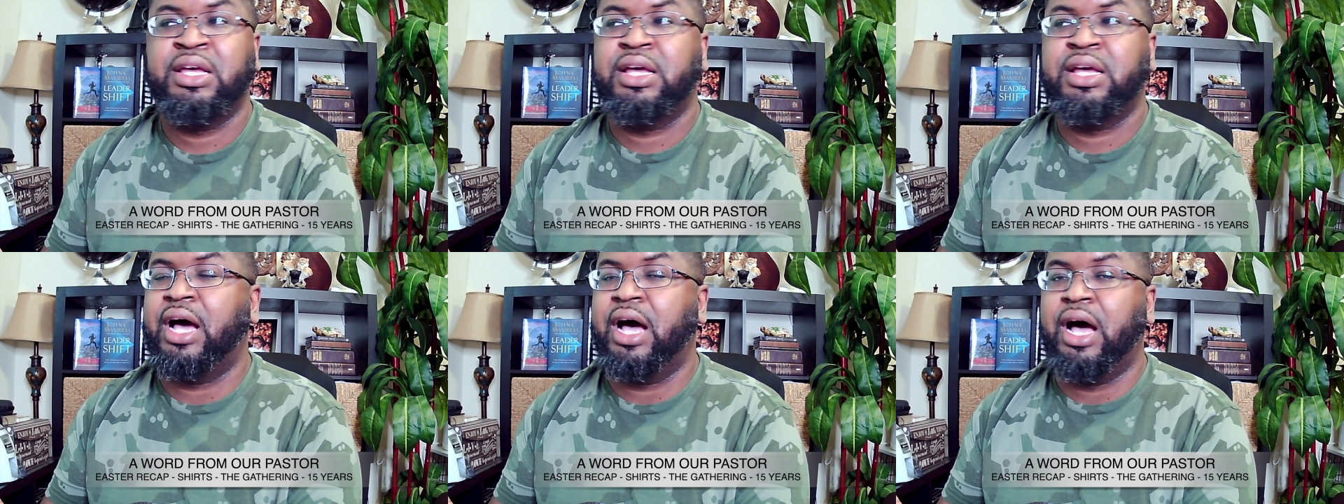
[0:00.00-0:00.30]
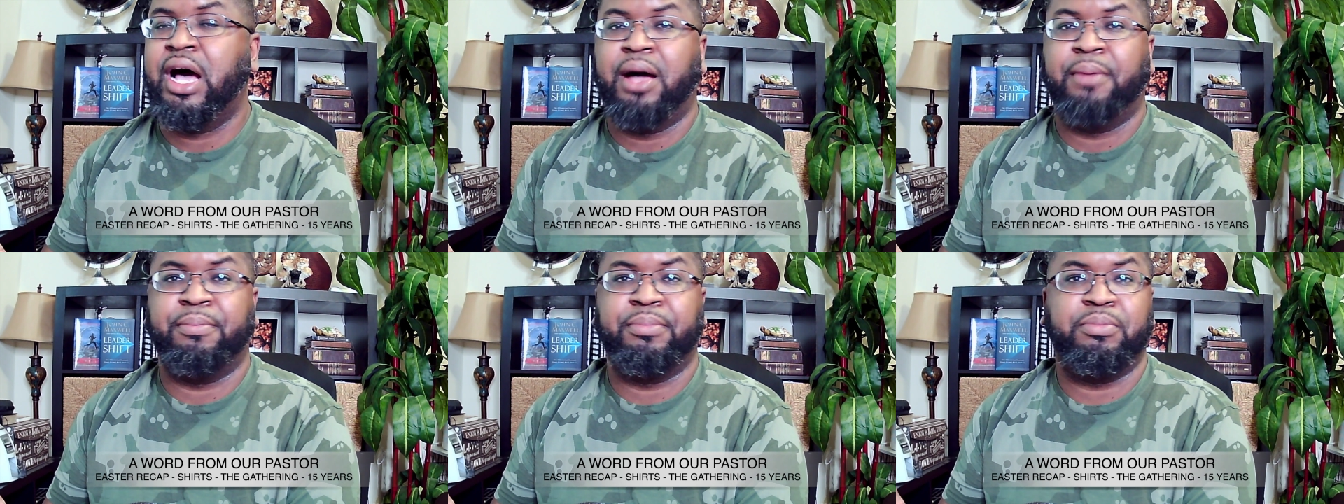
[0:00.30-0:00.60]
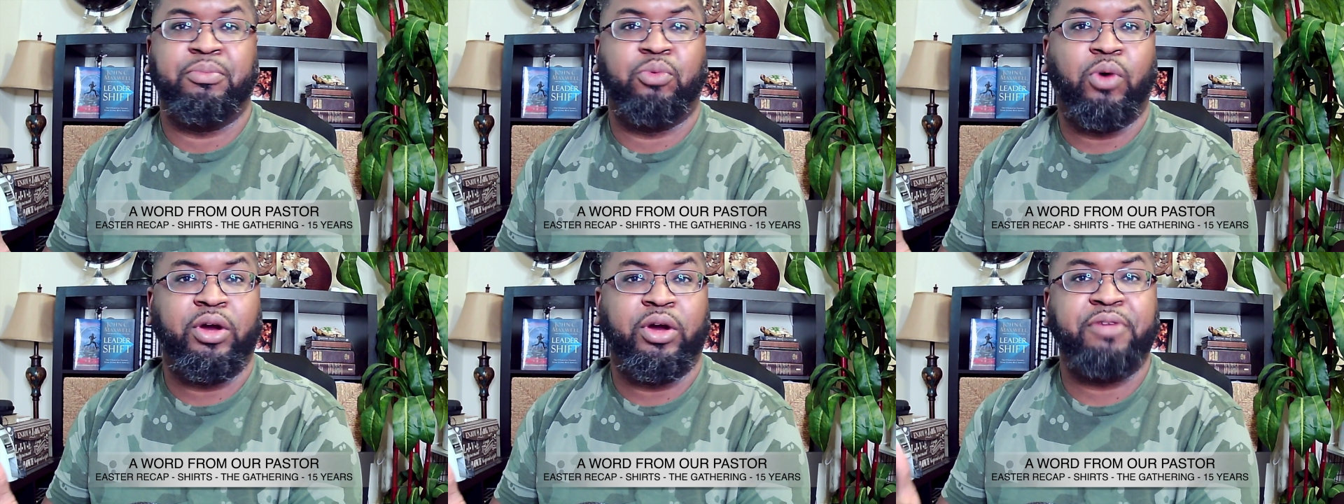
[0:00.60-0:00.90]

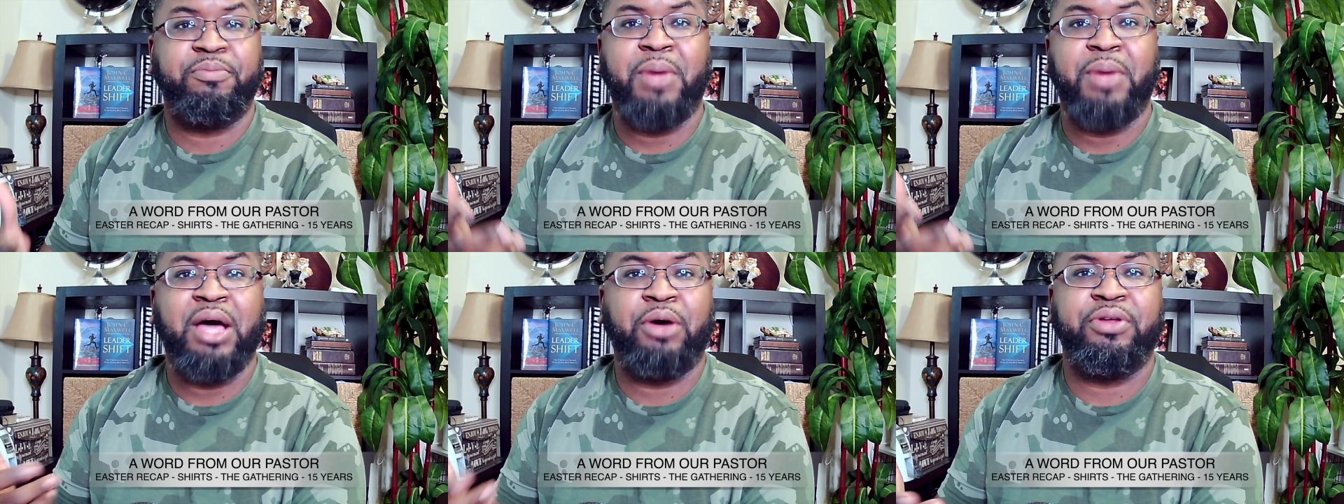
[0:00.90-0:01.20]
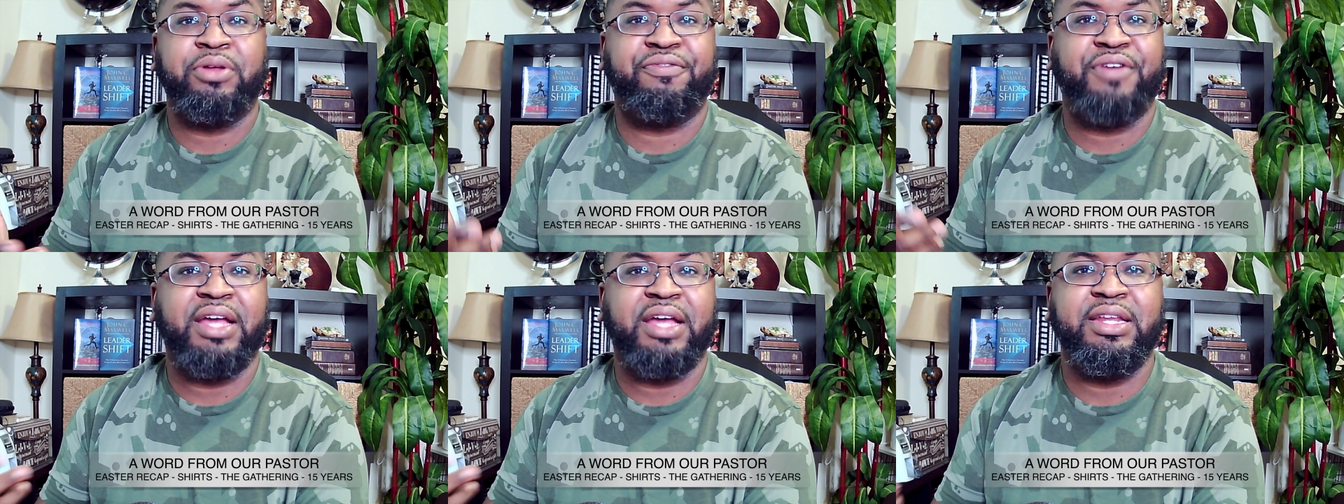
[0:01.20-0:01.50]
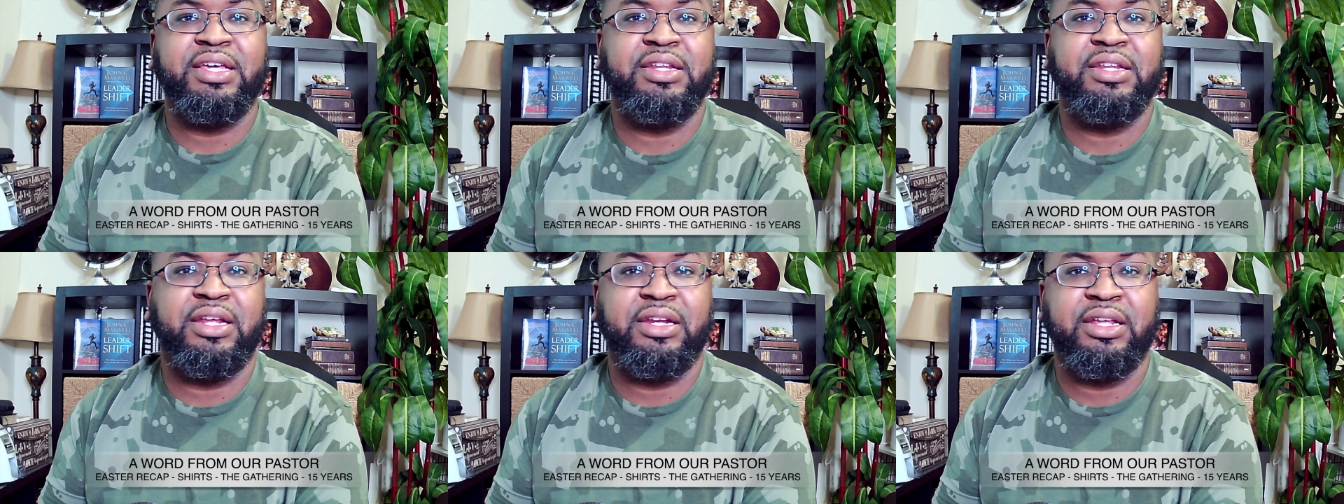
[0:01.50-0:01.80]
um, what about if i
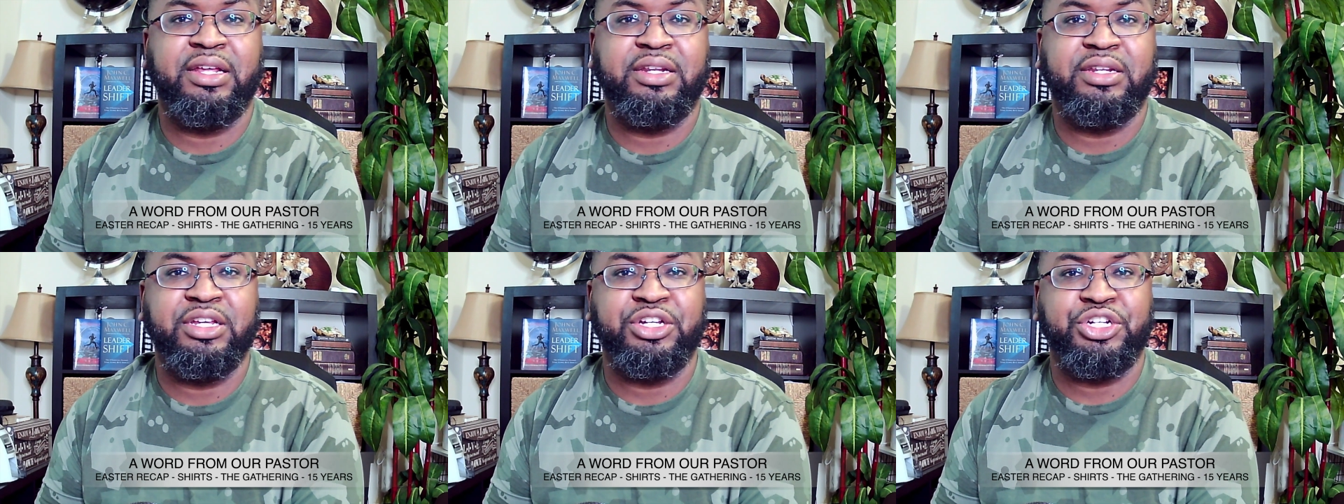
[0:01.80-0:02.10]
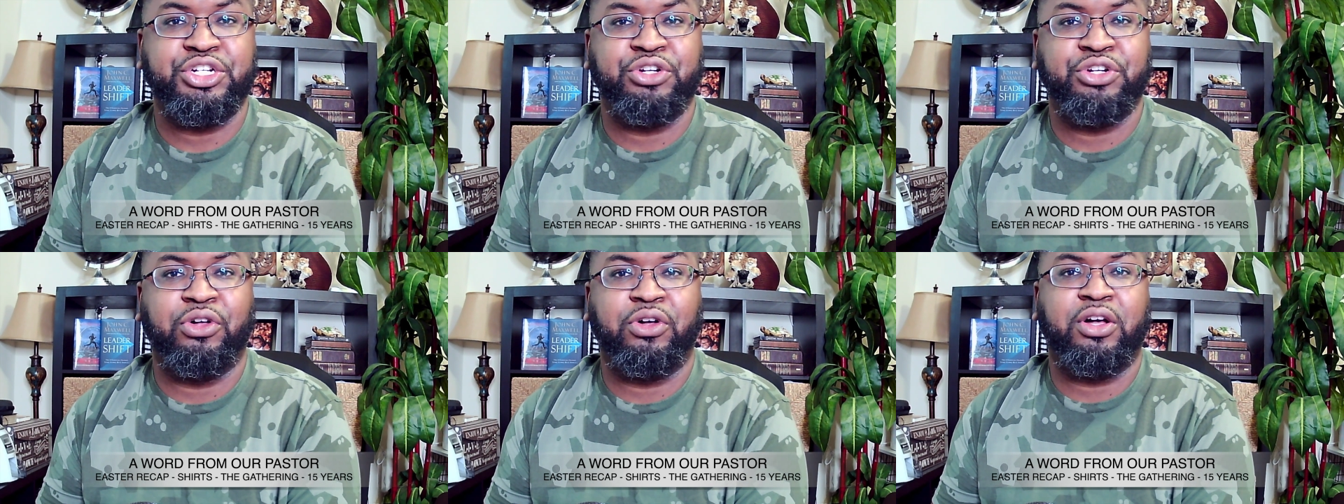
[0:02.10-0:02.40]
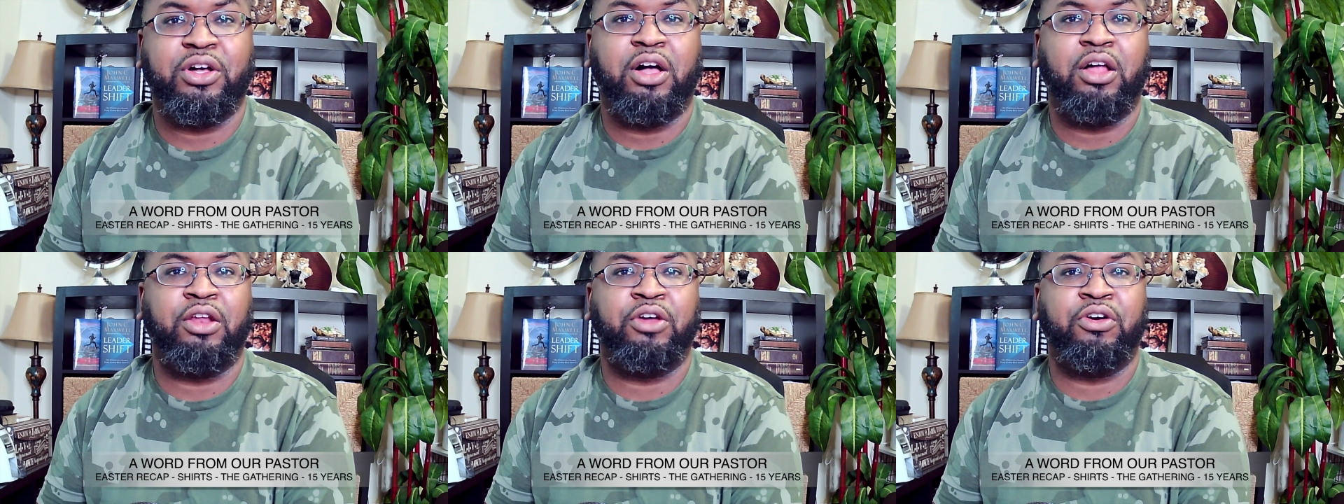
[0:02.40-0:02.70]
need an additional
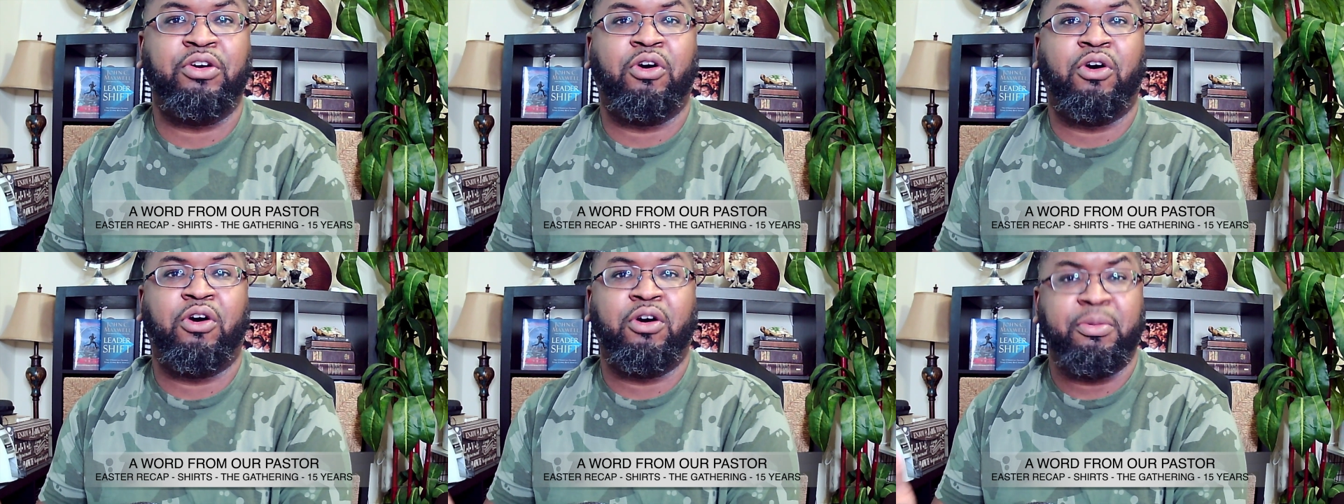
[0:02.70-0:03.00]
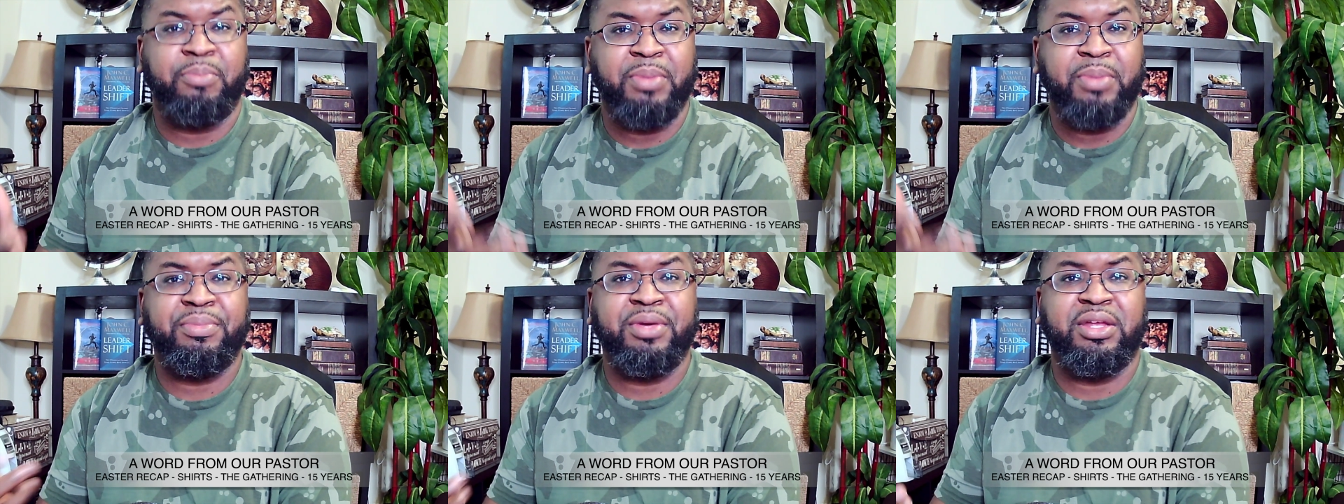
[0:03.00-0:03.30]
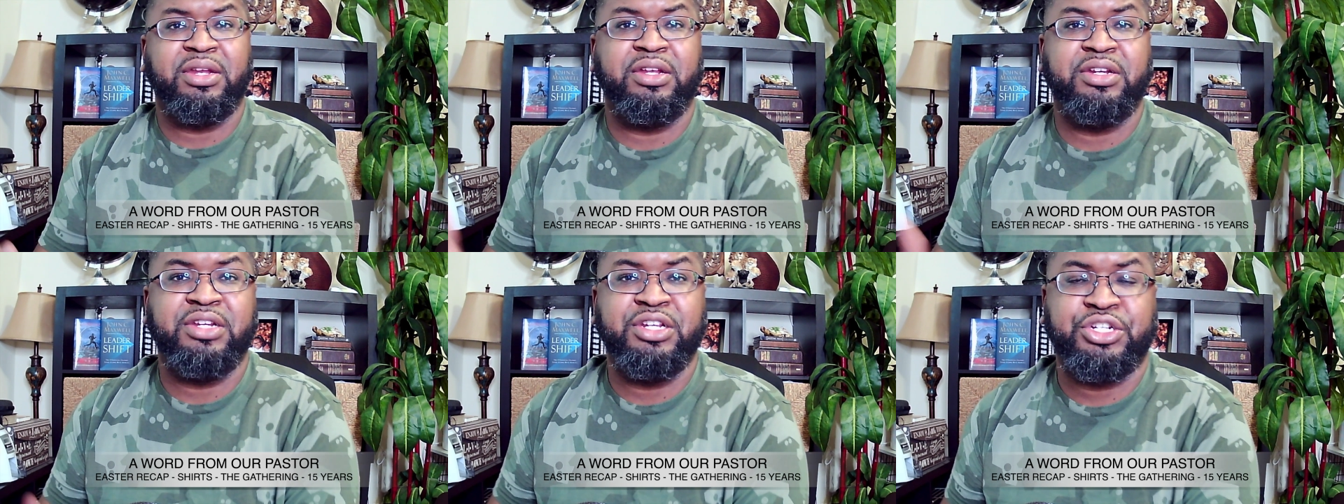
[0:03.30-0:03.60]
color or maybe
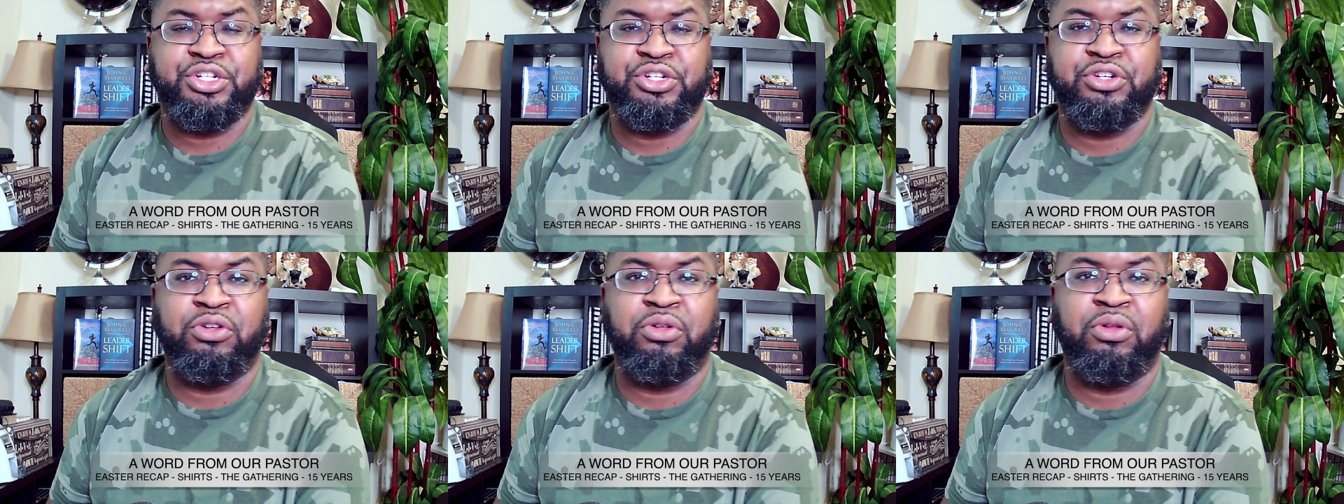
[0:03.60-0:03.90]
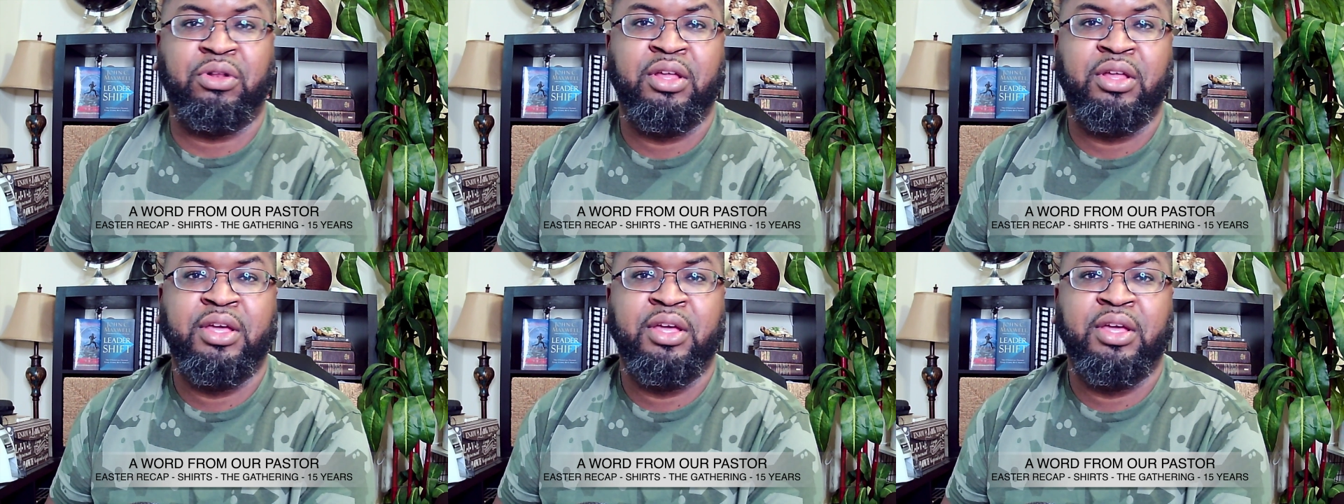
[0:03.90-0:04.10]
an additional